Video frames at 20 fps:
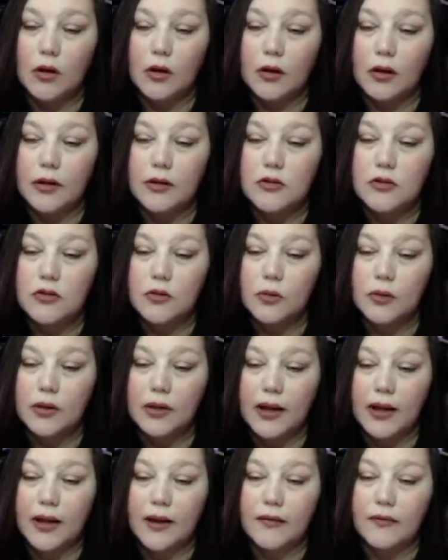All right, so we're
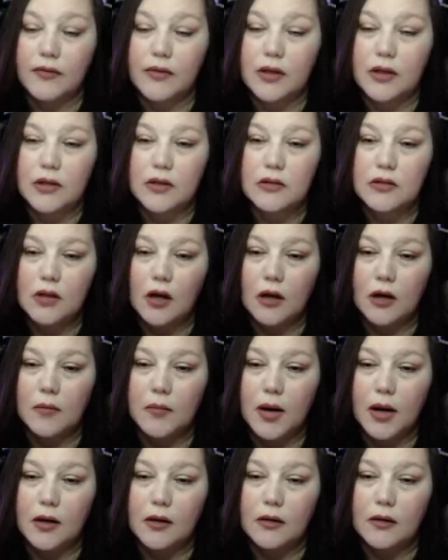going to have this
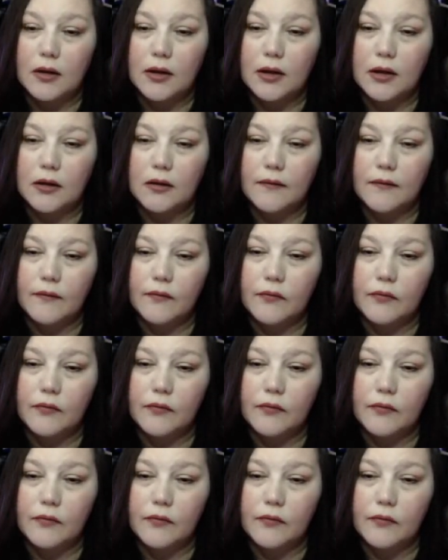automatically